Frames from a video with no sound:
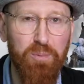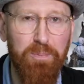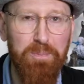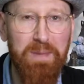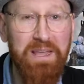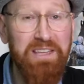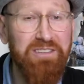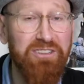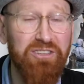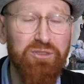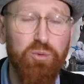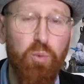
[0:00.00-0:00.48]

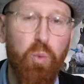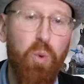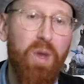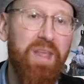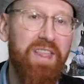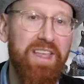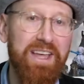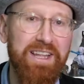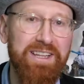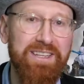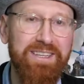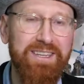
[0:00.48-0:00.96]
pieces with
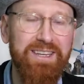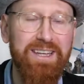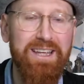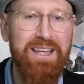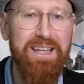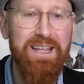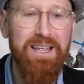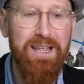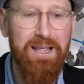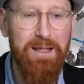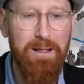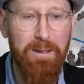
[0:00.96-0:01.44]
it,
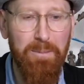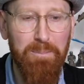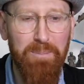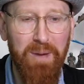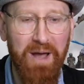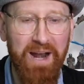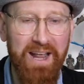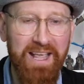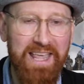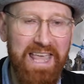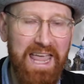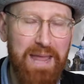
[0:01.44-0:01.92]

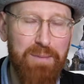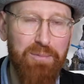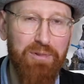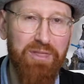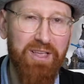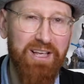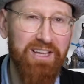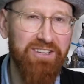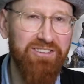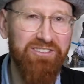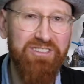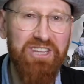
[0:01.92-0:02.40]
but it came with
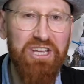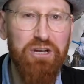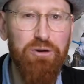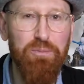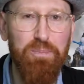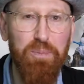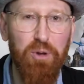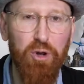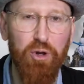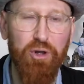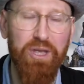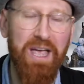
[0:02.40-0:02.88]
like a steel
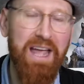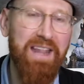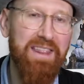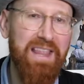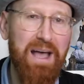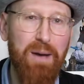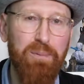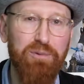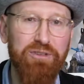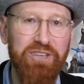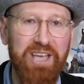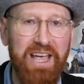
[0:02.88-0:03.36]
book, and
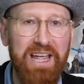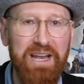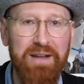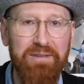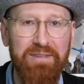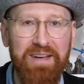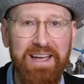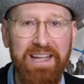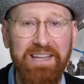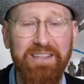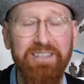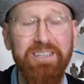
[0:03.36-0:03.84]
that was kind of
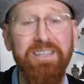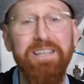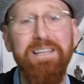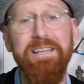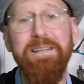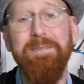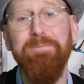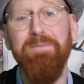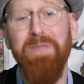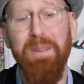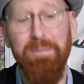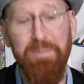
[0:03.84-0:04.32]
it.
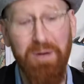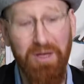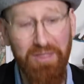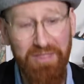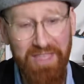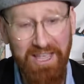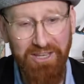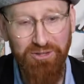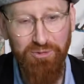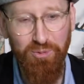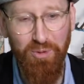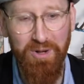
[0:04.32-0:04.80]
But
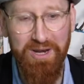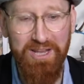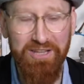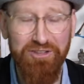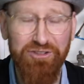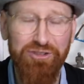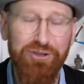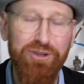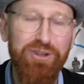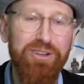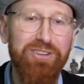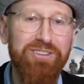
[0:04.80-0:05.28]
this one, as
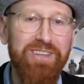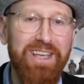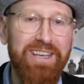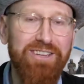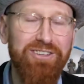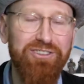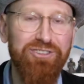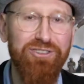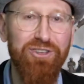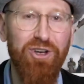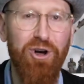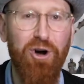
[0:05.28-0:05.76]
soon as I
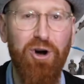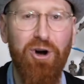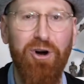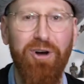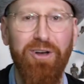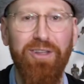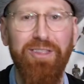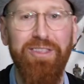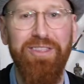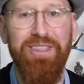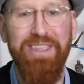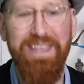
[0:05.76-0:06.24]
saw
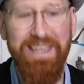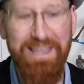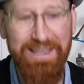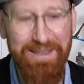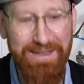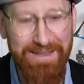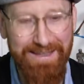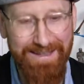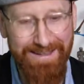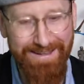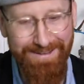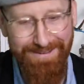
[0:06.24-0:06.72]

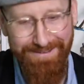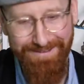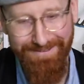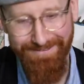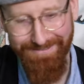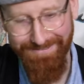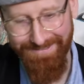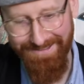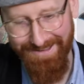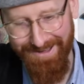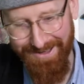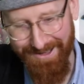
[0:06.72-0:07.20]
the
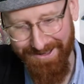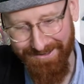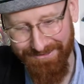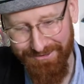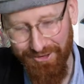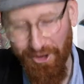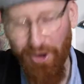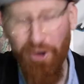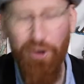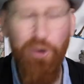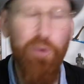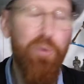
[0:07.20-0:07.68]

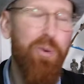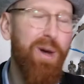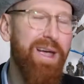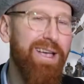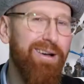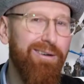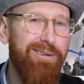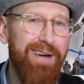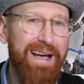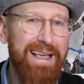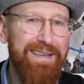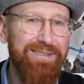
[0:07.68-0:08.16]
not quite
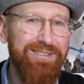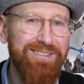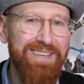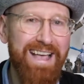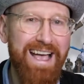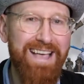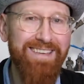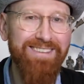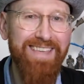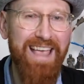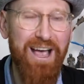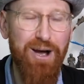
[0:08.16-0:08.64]

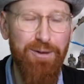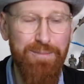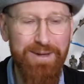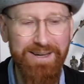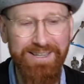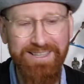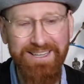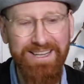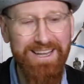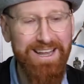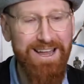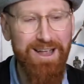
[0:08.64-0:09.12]
life-size helmet
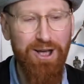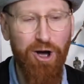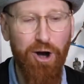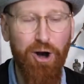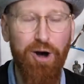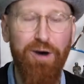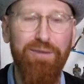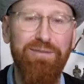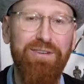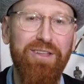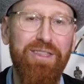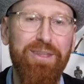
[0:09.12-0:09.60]

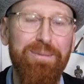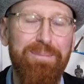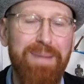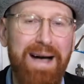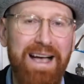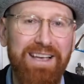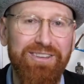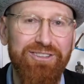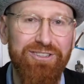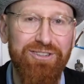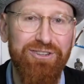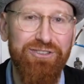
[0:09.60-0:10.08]
of the
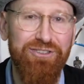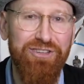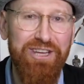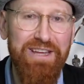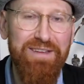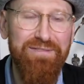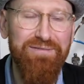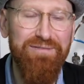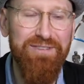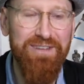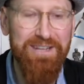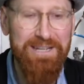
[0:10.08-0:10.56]
Master
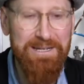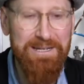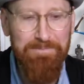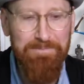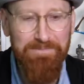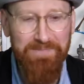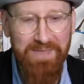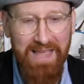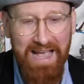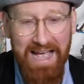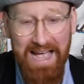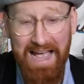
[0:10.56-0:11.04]
Chief,
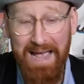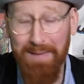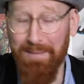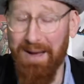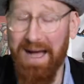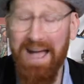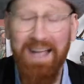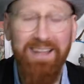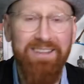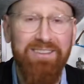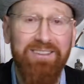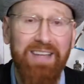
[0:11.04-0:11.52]

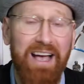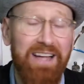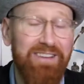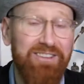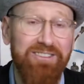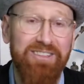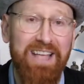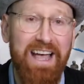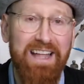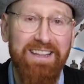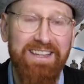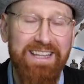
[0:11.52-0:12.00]
I
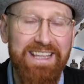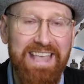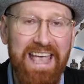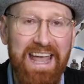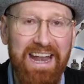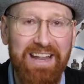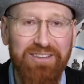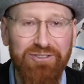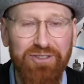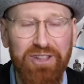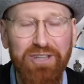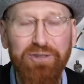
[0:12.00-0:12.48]
just had to get
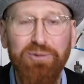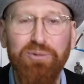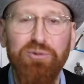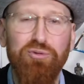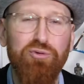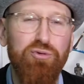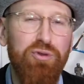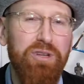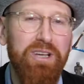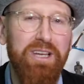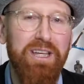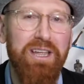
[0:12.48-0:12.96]
it. So this was
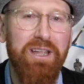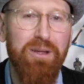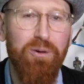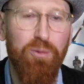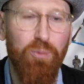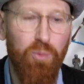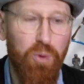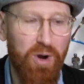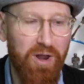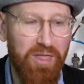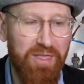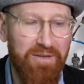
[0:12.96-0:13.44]
really
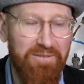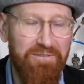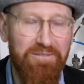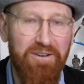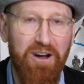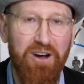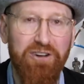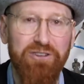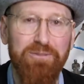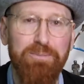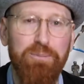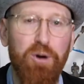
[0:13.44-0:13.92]
one of the
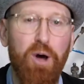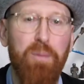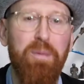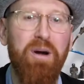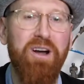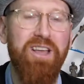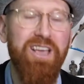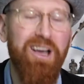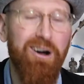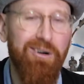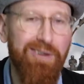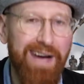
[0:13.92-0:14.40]
first proper
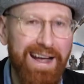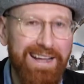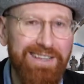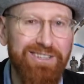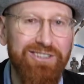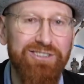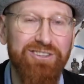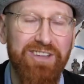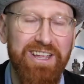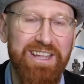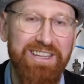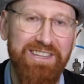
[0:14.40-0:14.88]

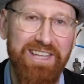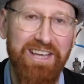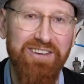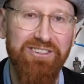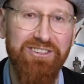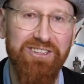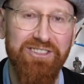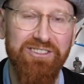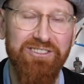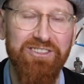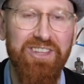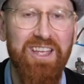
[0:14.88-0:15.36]
collector's
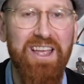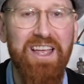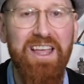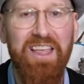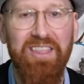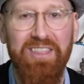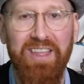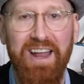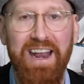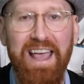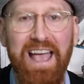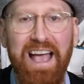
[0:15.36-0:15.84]
editions
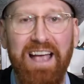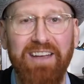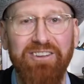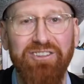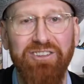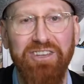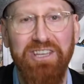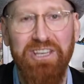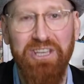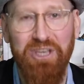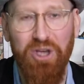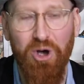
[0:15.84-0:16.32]
that I
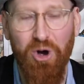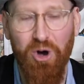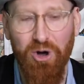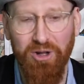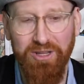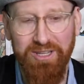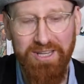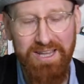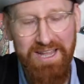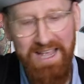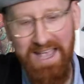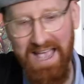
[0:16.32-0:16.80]
actually got,
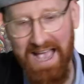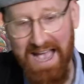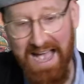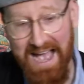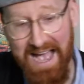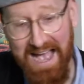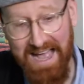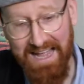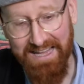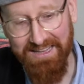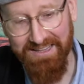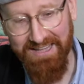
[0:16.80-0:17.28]

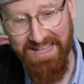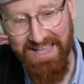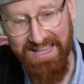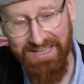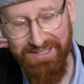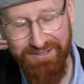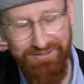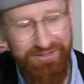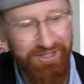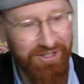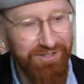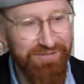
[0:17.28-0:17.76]
and
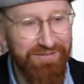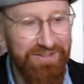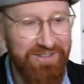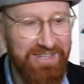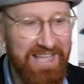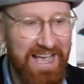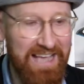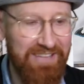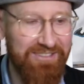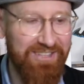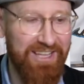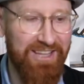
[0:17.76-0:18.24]
it's just
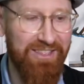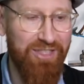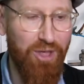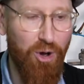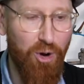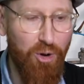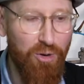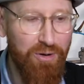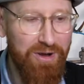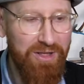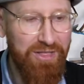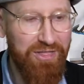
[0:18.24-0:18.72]
fantastic. The
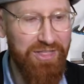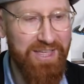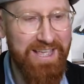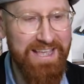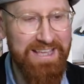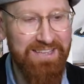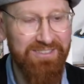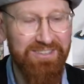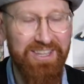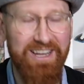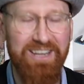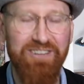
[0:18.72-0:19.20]
only thing
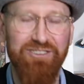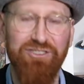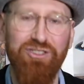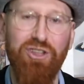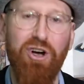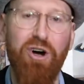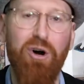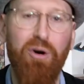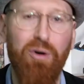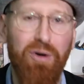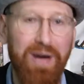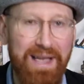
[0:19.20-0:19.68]
is that it's
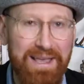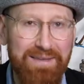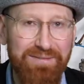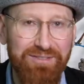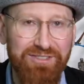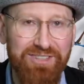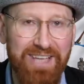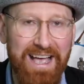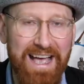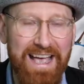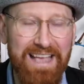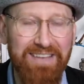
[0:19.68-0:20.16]
not
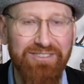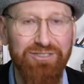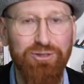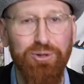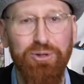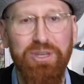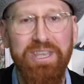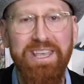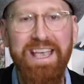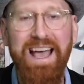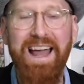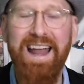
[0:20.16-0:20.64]
life-size, so
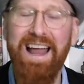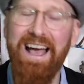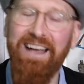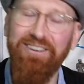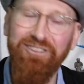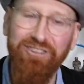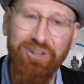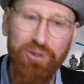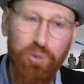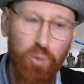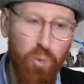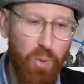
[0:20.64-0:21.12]
you can't
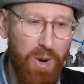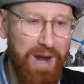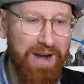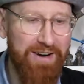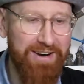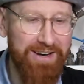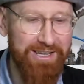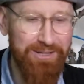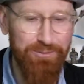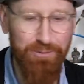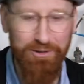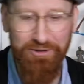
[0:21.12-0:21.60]
actually wear
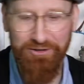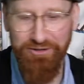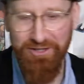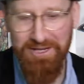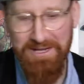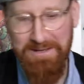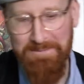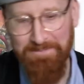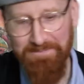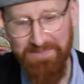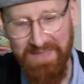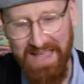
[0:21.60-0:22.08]
it, which
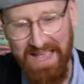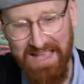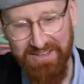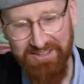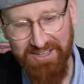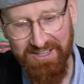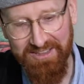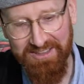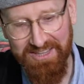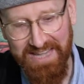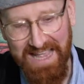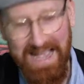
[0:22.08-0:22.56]
is
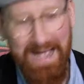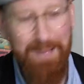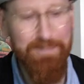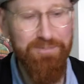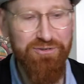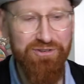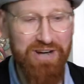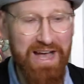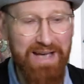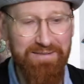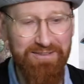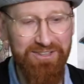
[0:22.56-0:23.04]
a damn
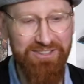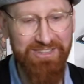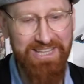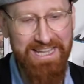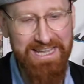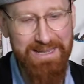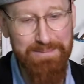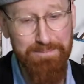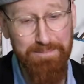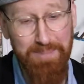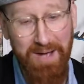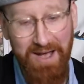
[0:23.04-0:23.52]

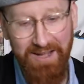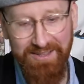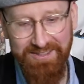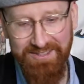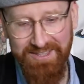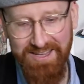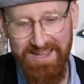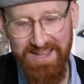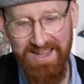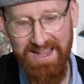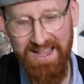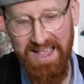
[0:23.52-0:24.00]
travesty, but
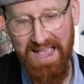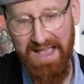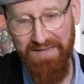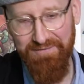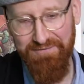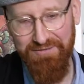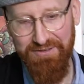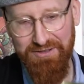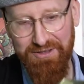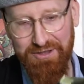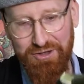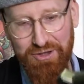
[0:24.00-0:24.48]

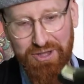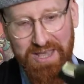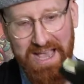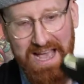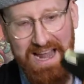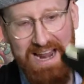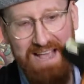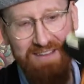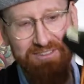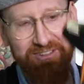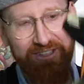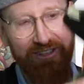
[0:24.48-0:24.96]
if you can
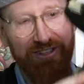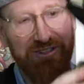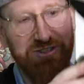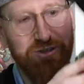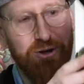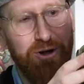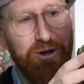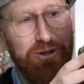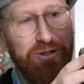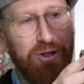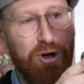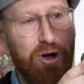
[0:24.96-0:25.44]
actually
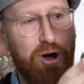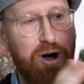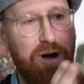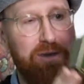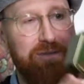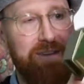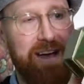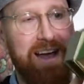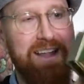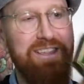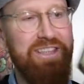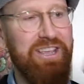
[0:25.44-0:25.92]
slot it
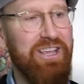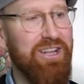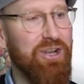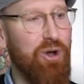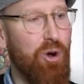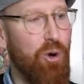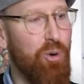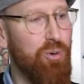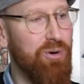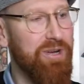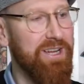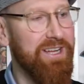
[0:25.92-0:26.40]
off and you can
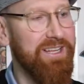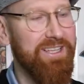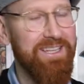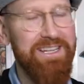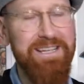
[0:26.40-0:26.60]
hold it,